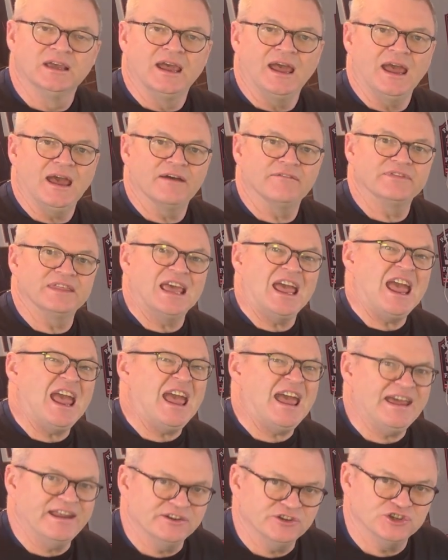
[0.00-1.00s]
have the
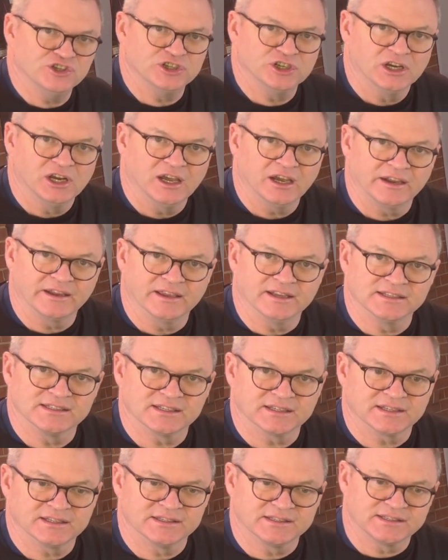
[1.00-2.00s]
edge against
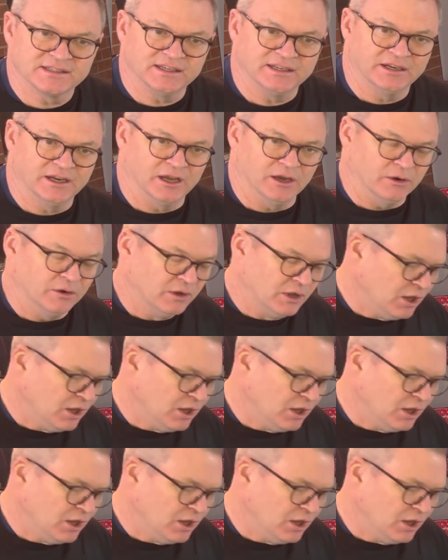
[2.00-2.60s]
the casino.